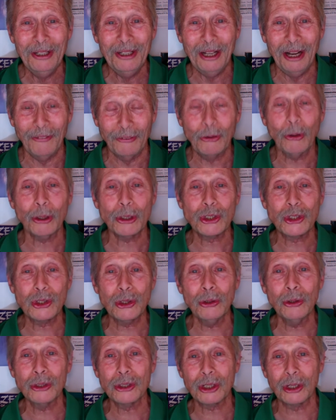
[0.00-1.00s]
Of course,
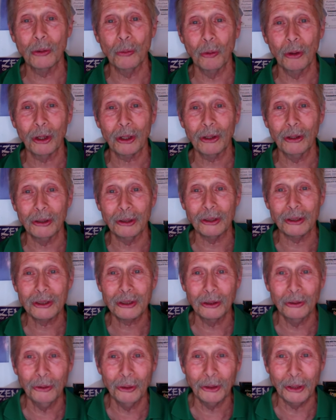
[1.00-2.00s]
students can work on the
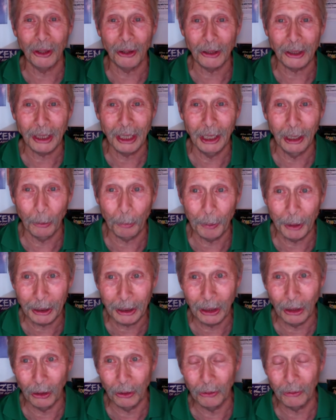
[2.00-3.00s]
schoolyard to help it
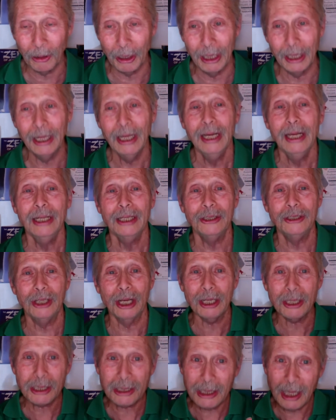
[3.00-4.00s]
go green
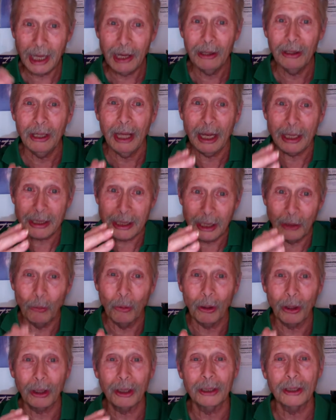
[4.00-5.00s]
just as they
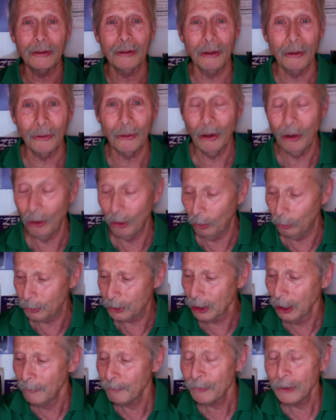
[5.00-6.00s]
work on their own homes.